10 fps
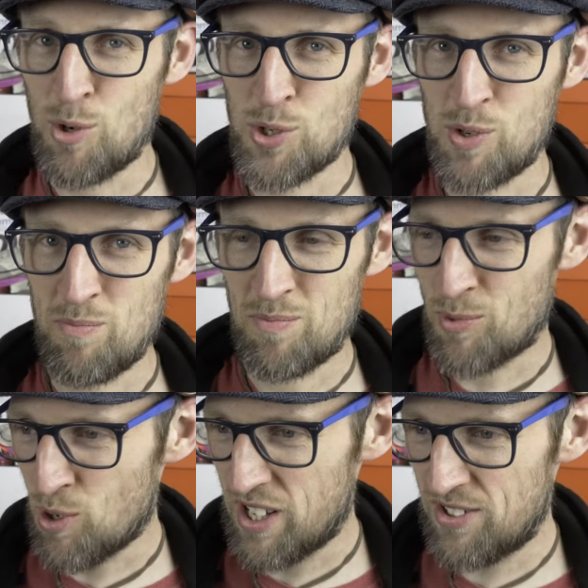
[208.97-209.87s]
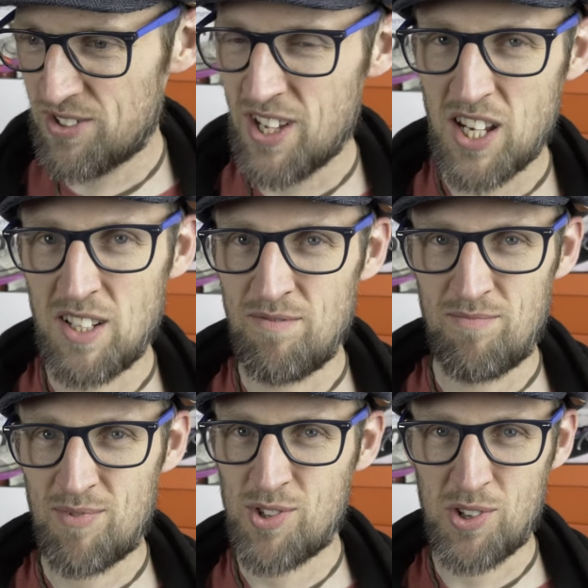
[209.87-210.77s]
wore some quite
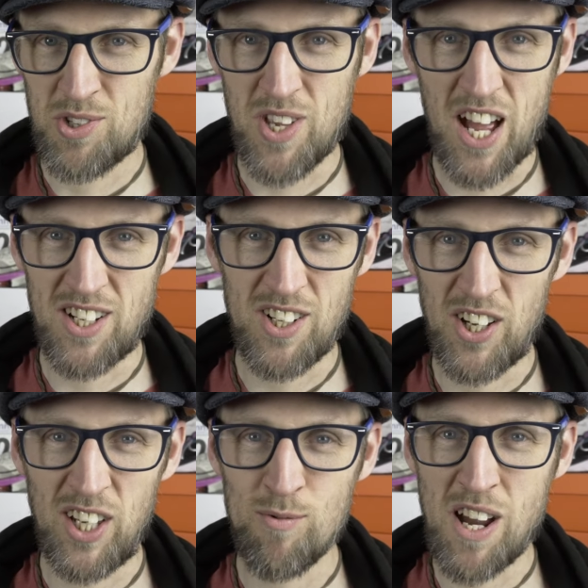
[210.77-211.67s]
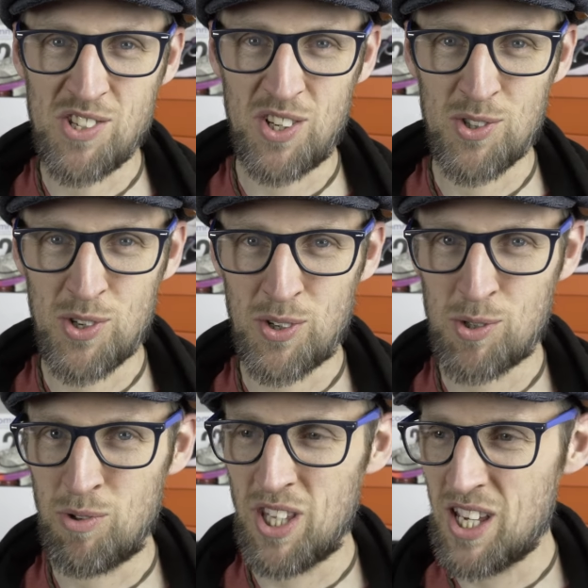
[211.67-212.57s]
thin, sort of standard Nike racing
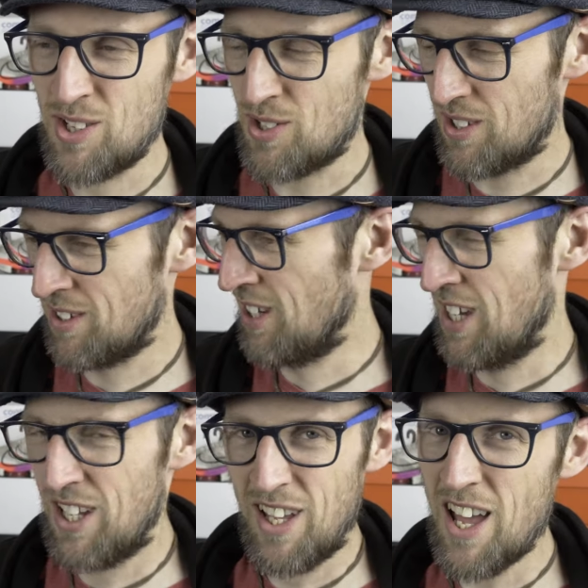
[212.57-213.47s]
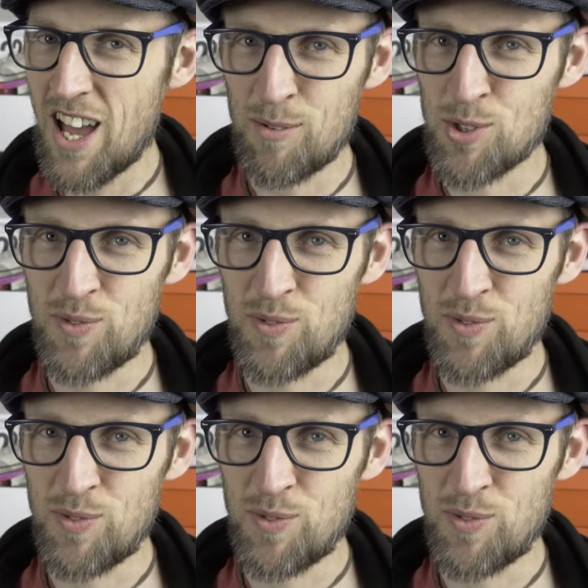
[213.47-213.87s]
socks with these and yeah, it was